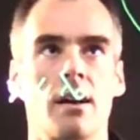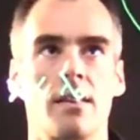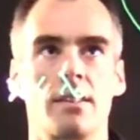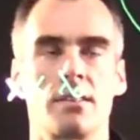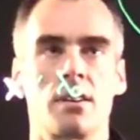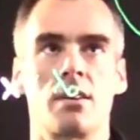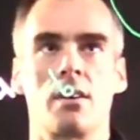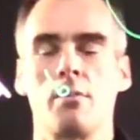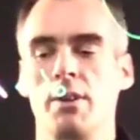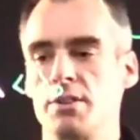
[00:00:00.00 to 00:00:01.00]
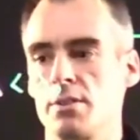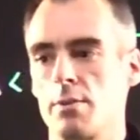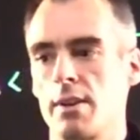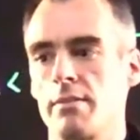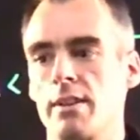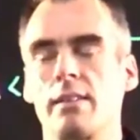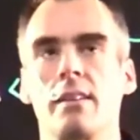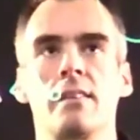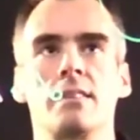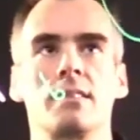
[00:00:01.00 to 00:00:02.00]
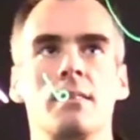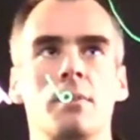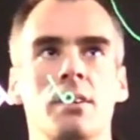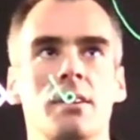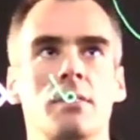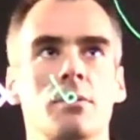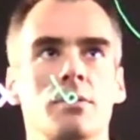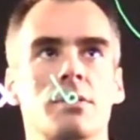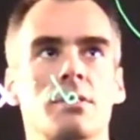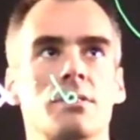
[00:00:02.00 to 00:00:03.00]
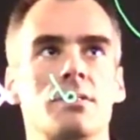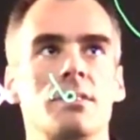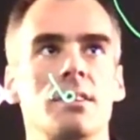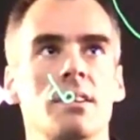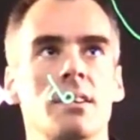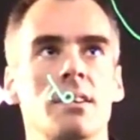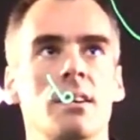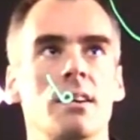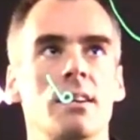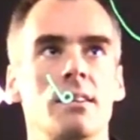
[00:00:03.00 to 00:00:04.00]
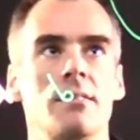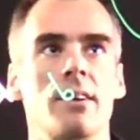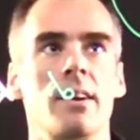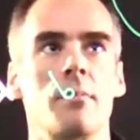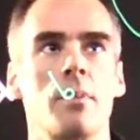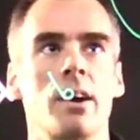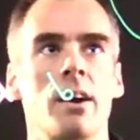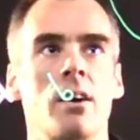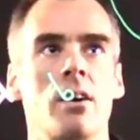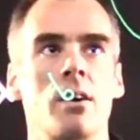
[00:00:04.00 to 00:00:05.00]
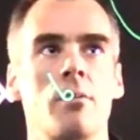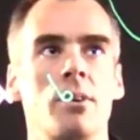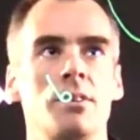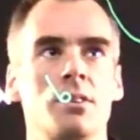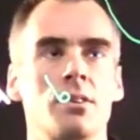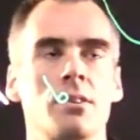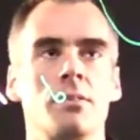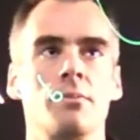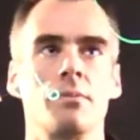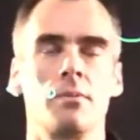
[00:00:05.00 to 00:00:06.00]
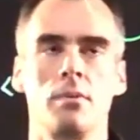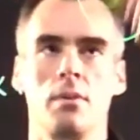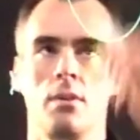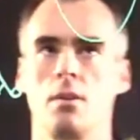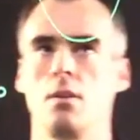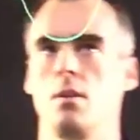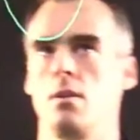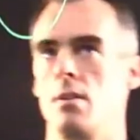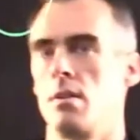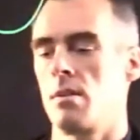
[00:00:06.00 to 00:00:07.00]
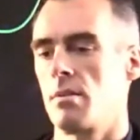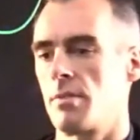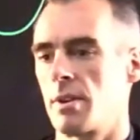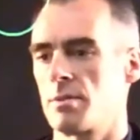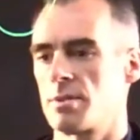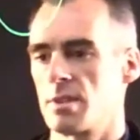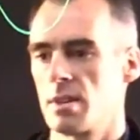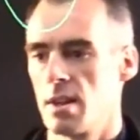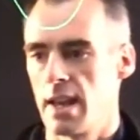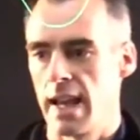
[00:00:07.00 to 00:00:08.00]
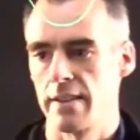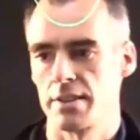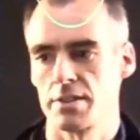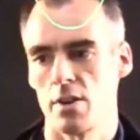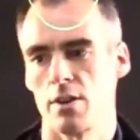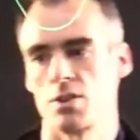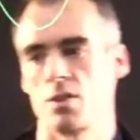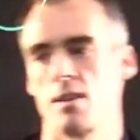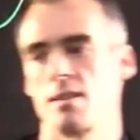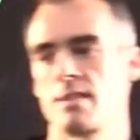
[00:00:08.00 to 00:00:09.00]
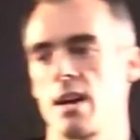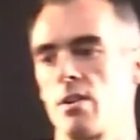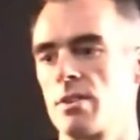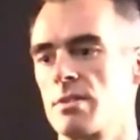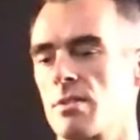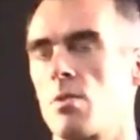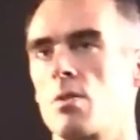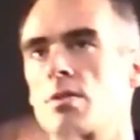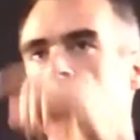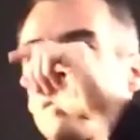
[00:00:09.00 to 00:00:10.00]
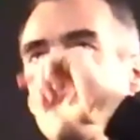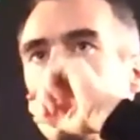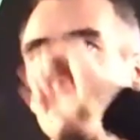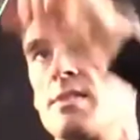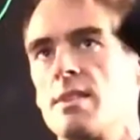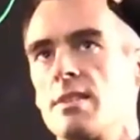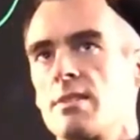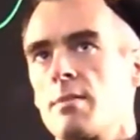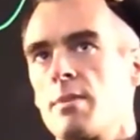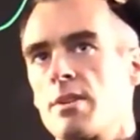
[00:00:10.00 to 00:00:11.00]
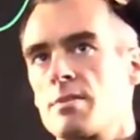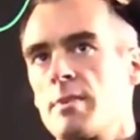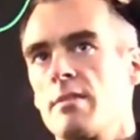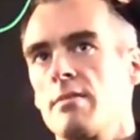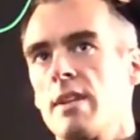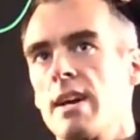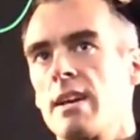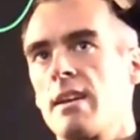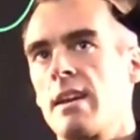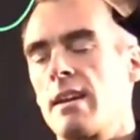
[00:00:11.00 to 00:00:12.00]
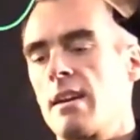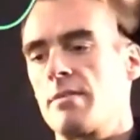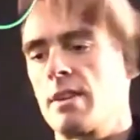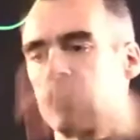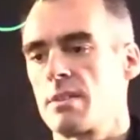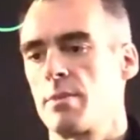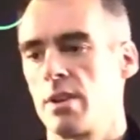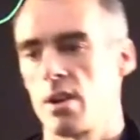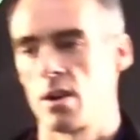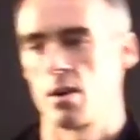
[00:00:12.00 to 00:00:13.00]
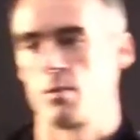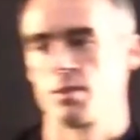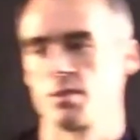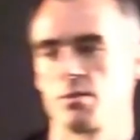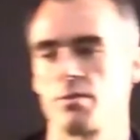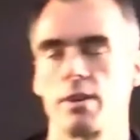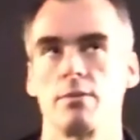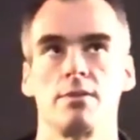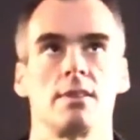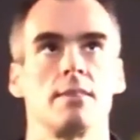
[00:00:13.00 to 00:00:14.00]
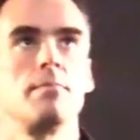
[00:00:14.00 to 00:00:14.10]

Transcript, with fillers: That's our original wavelength, and that's going to be equal to c divided by our original frequency. And let's go ahead and draw this out, because of course um, c is going to be our speed of light, and f naught is going to be our original frequency.